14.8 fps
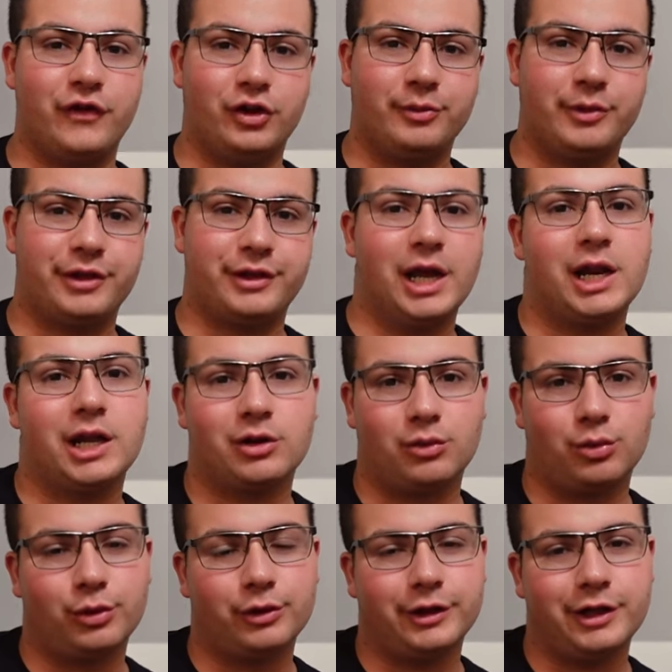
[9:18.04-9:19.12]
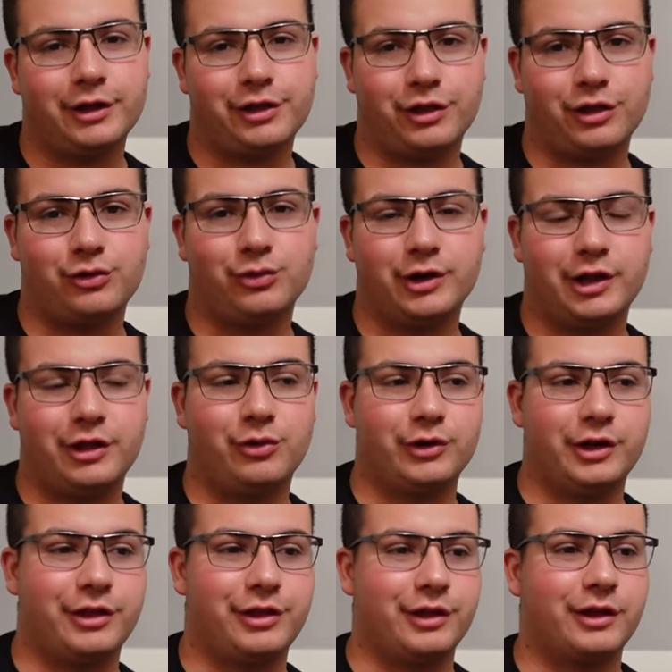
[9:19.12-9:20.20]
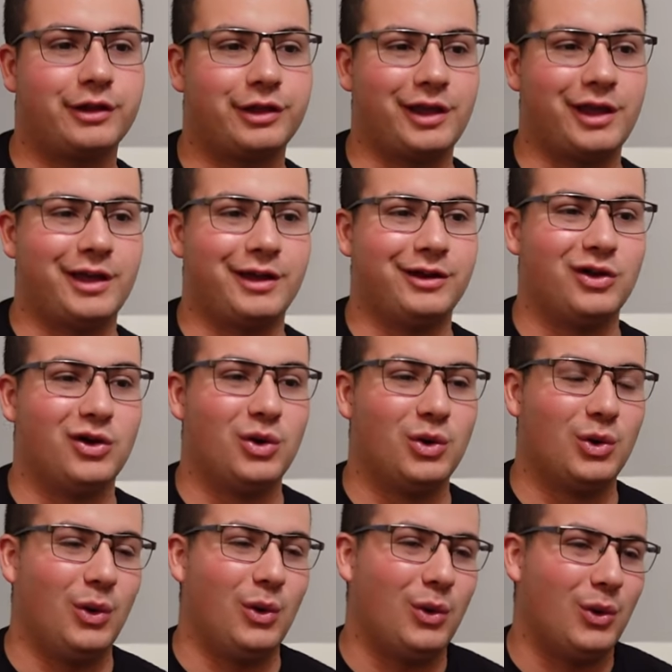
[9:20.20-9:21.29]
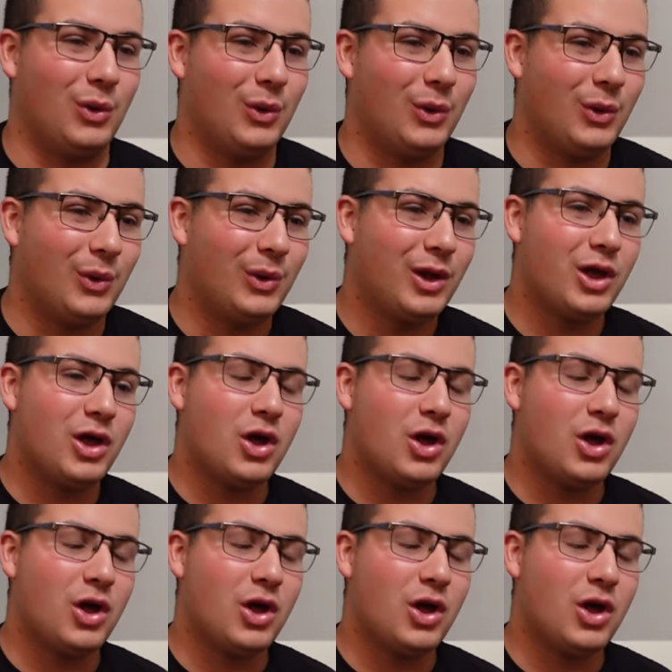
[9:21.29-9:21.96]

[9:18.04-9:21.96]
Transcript: film is getting a release in 2026, and oh